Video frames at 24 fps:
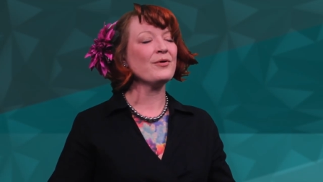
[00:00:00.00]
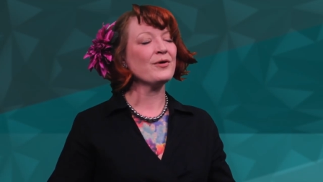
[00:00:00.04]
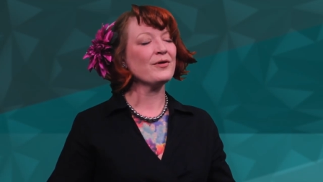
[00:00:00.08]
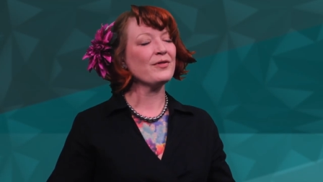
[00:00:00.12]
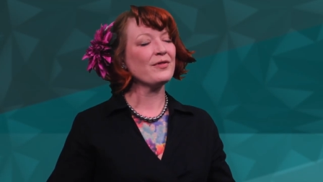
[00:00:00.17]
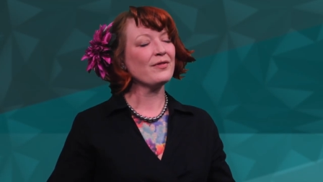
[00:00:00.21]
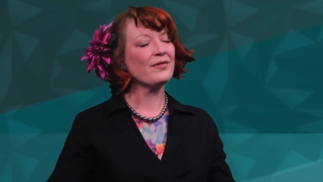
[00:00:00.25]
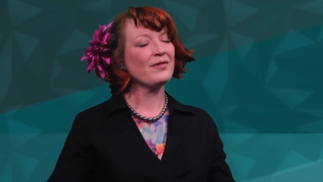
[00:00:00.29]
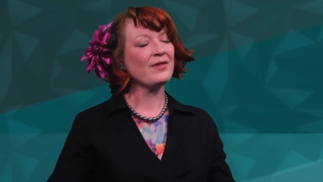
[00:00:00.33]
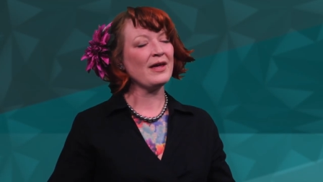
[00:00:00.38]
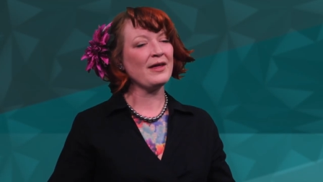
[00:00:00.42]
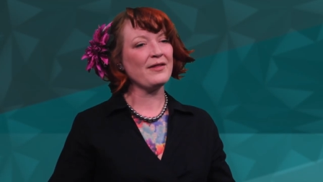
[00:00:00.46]

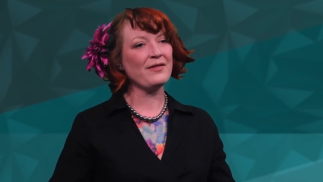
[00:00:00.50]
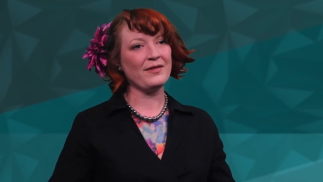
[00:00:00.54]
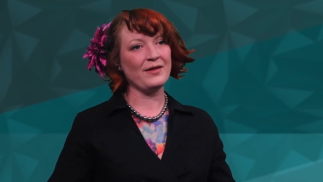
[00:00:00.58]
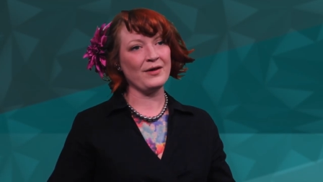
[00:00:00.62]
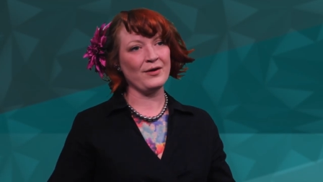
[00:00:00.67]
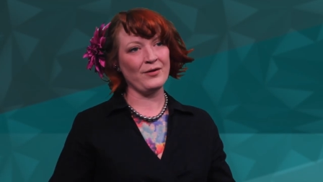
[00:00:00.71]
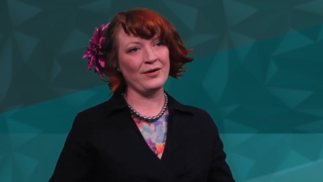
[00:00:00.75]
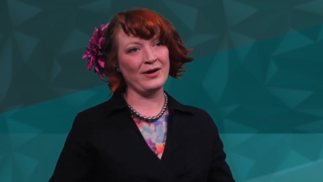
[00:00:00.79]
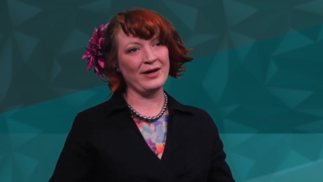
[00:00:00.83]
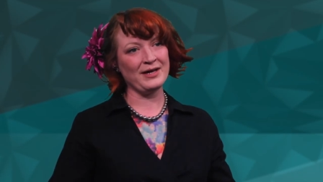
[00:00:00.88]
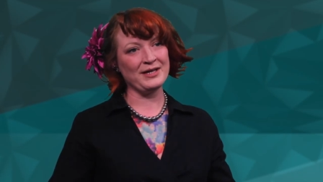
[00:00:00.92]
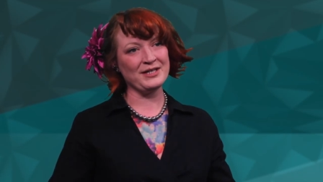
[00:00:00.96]
put that
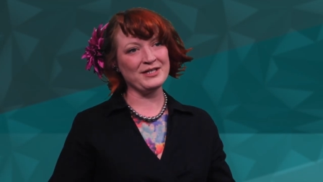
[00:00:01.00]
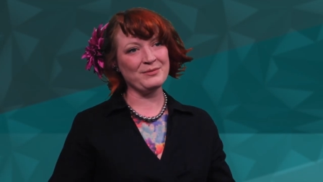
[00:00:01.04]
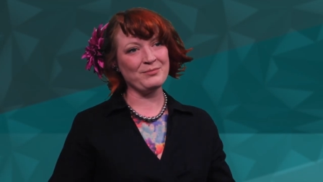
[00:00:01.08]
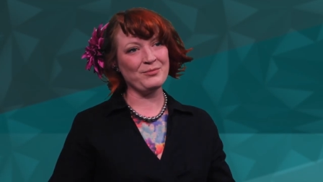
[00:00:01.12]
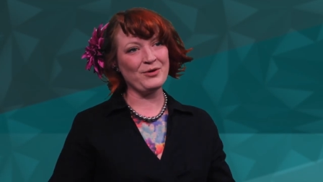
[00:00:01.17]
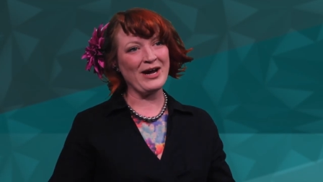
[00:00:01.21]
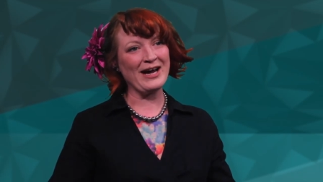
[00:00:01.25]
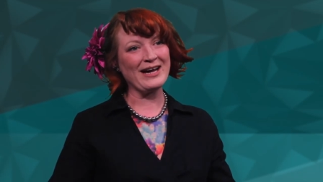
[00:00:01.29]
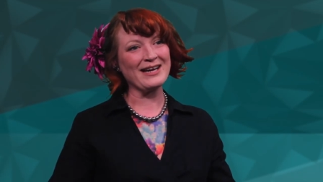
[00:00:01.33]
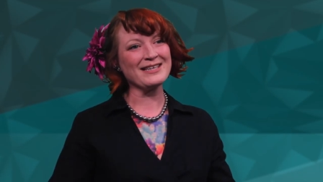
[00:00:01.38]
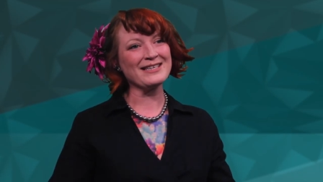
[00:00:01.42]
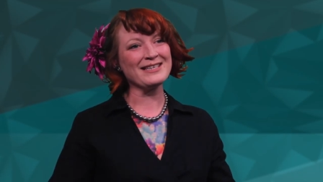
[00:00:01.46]
theory
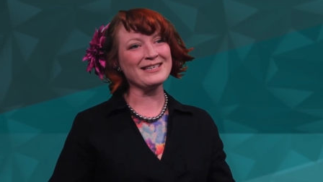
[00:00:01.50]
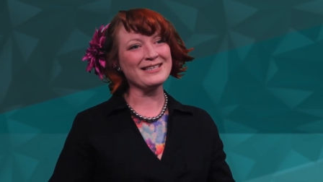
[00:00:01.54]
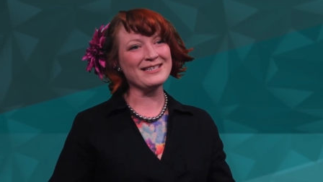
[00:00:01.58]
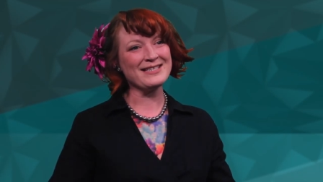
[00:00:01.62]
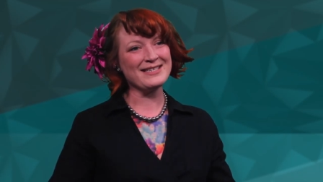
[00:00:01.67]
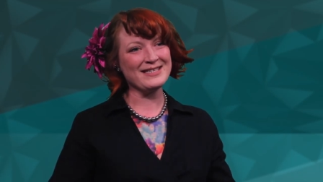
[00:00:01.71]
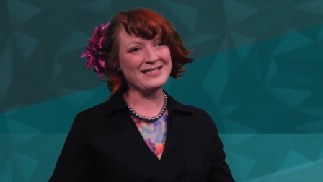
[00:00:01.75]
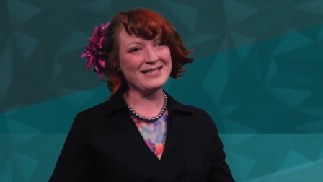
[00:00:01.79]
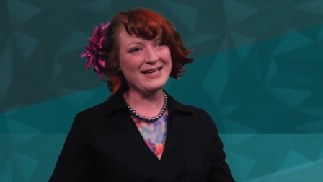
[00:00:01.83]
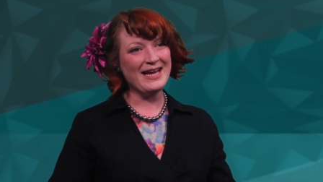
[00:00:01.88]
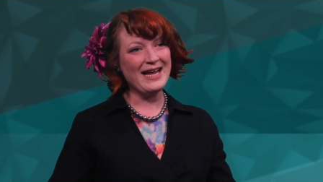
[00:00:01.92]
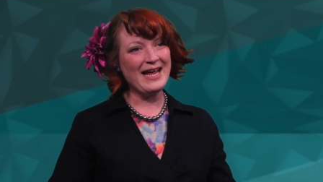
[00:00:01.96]
into
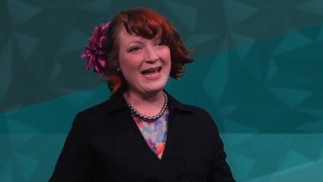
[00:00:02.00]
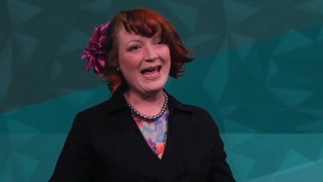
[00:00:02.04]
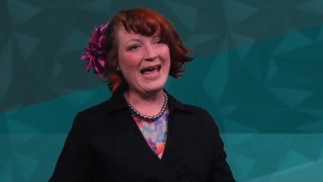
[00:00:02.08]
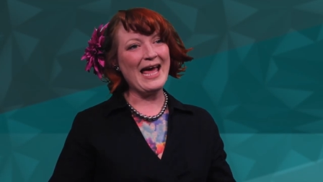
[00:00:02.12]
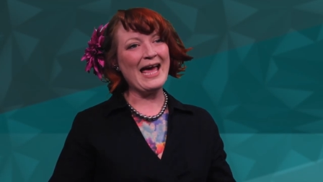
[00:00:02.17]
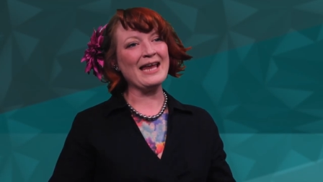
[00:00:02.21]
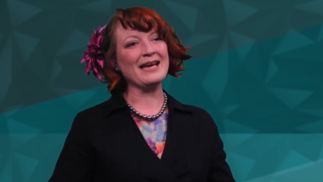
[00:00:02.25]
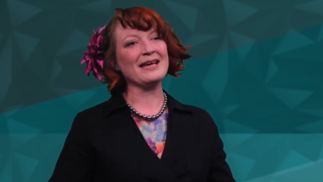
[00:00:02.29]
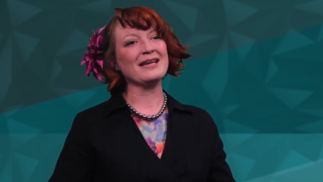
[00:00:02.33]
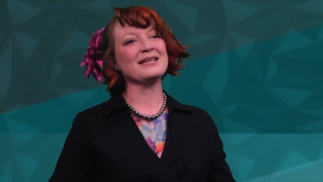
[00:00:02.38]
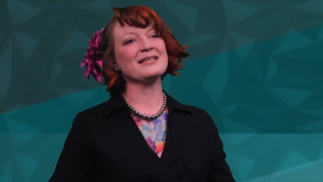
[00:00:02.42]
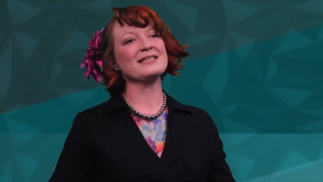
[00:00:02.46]
practice
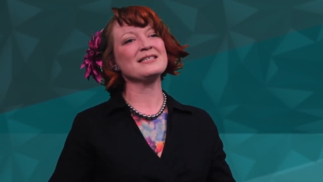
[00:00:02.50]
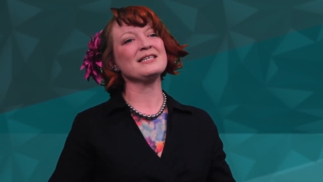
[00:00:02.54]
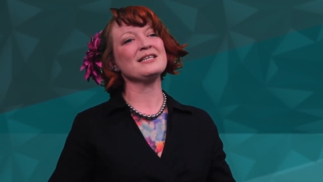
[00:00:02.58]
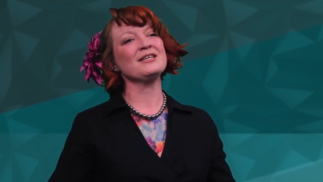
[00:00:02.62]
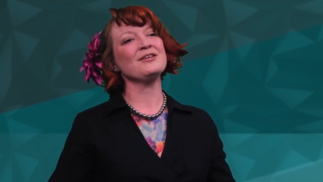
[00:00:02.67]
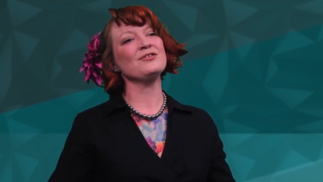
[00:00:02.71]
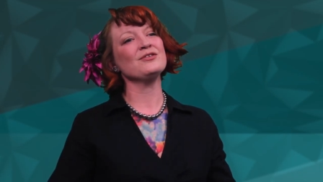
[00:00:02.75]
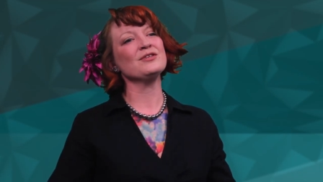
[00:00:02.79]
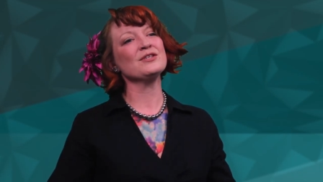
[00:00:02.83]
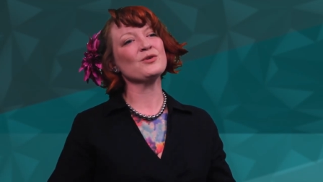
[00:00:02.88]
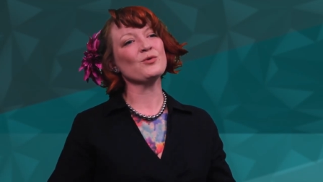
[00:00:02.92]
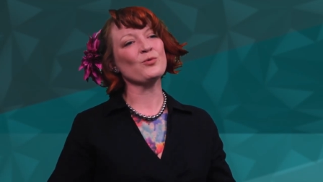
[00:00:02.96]
and
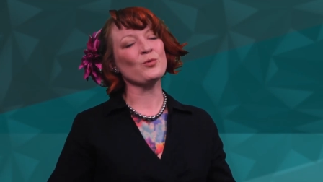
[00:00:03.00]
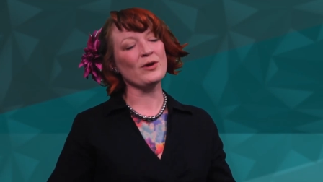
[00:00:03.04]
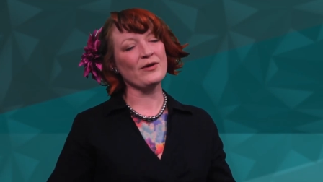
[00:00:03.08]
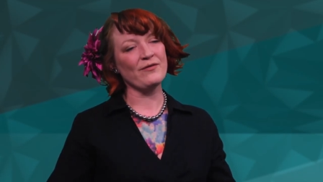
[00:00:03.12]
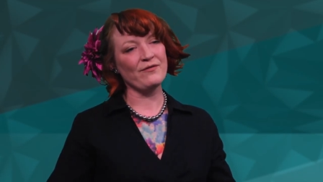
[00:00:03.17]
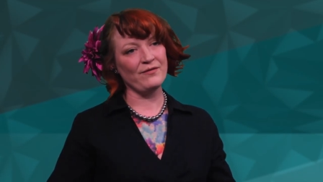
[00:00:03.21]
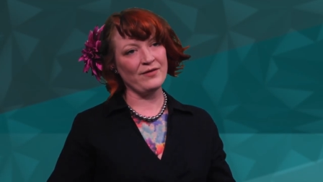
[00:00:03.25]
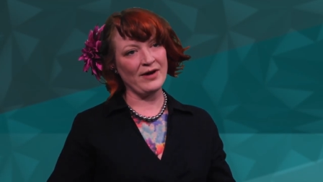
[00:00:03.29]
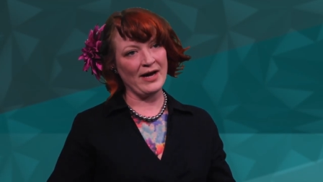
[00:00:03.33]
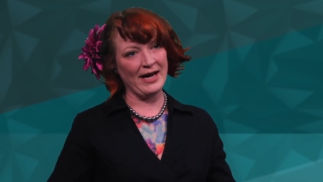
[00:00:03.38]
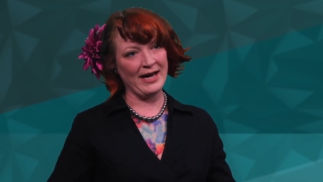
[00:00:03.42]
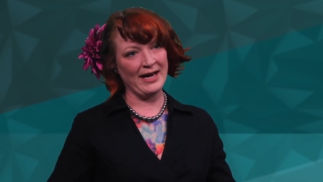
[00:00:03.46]
continue to
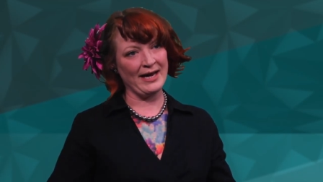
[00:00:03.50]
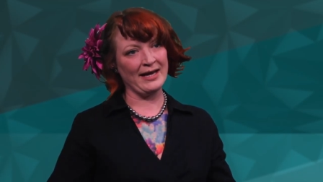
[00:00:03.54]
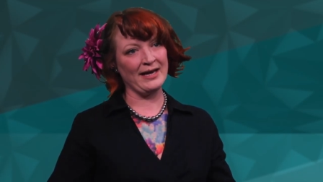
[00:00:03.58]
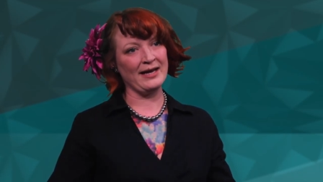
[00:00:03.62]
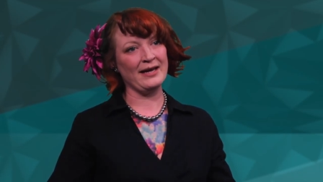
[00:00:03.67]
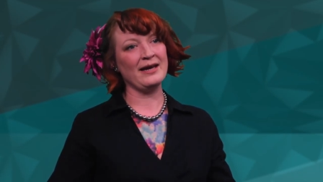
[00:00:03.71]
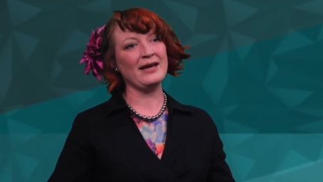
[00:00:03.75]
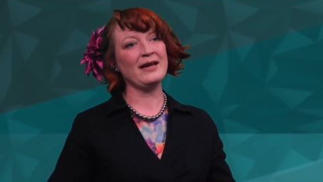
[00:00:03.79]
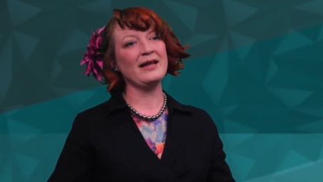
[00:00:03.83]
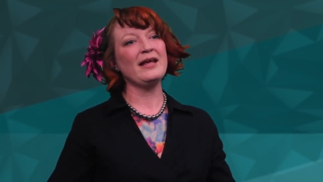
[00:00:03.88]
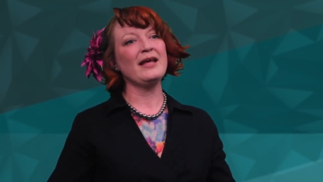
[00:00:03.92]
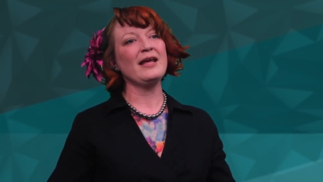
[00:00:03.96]

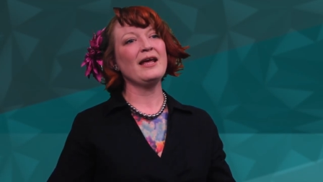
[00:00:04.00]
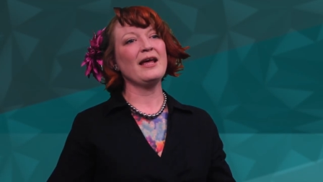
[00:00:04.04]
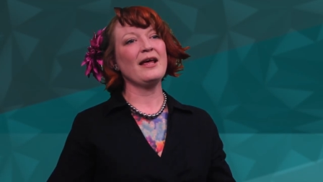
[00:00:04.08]
refine